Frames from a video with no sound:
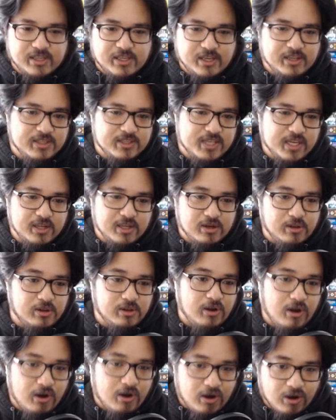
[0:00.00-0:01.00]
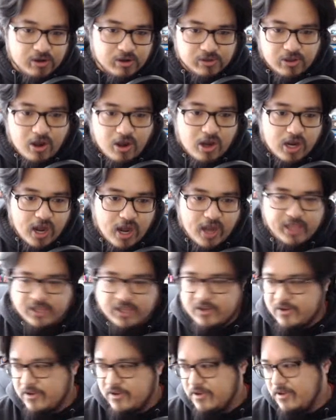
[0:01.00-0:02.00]
He had taken a long
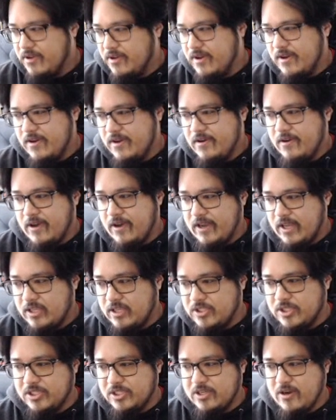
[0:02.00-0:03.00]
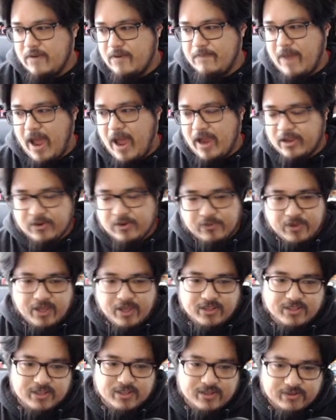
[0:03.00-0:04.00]
hike, and he had just come back, and we
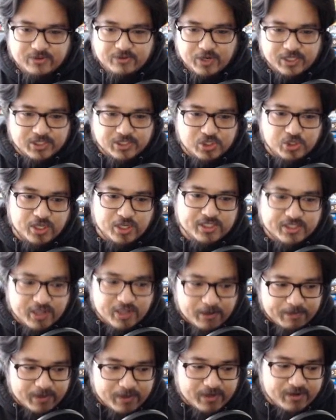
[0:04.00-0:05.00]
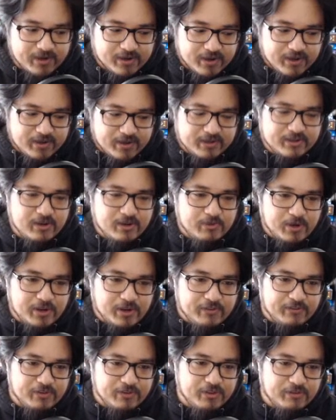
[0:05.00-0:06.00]
had to dress up and get ready
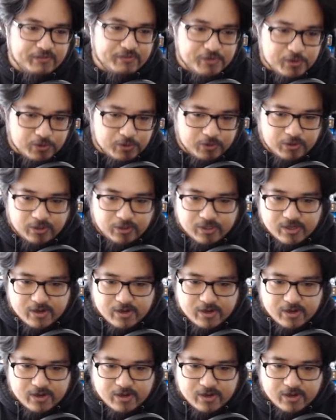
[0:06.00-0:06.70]
for the funeral,